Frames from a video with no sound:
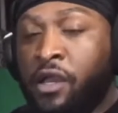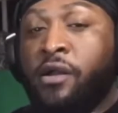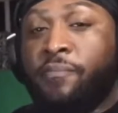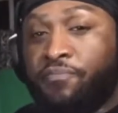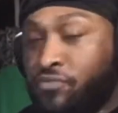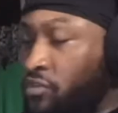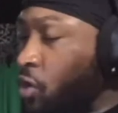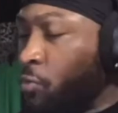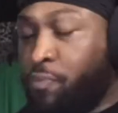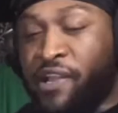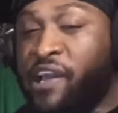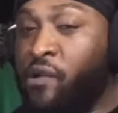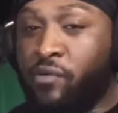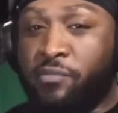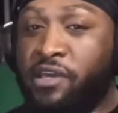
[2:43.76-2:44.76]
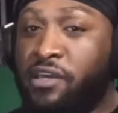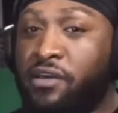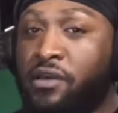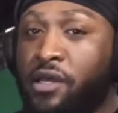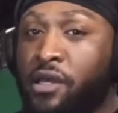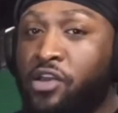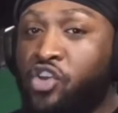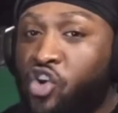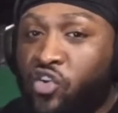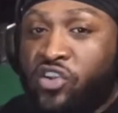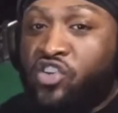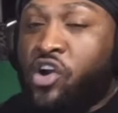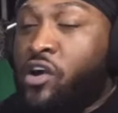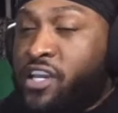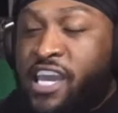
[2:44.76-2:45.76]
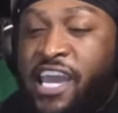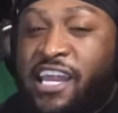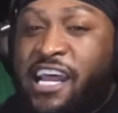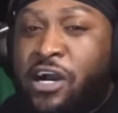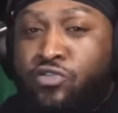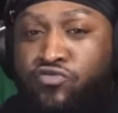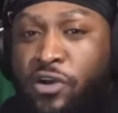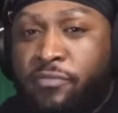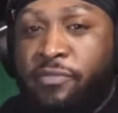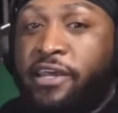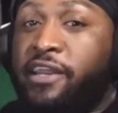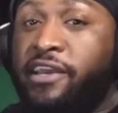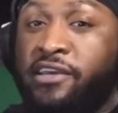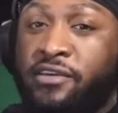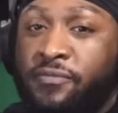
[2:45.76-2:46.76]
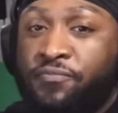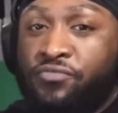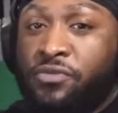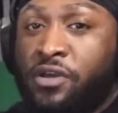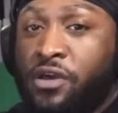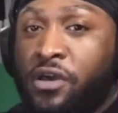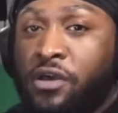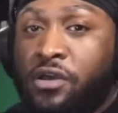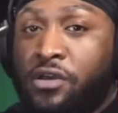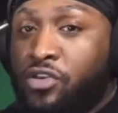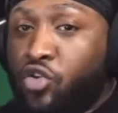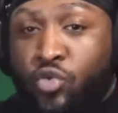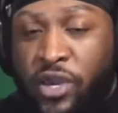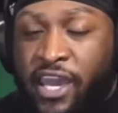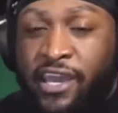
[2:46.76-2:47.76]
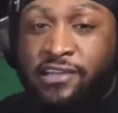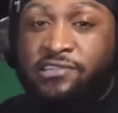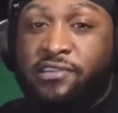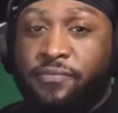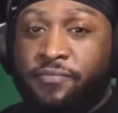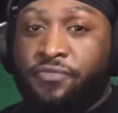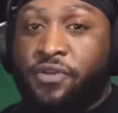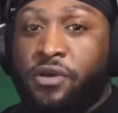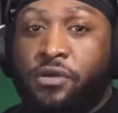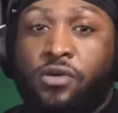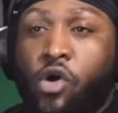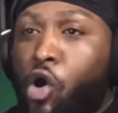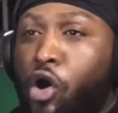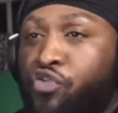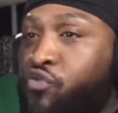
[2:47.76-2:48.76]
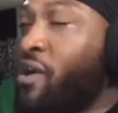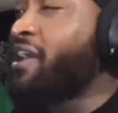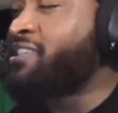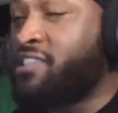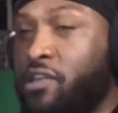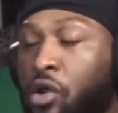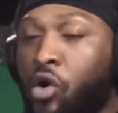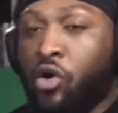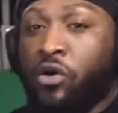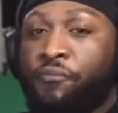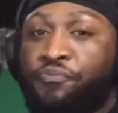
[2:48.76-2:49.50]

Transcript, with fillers: Don't play with me. You're, y'all can't outrun me, nigga. You can't. Arthritis and all.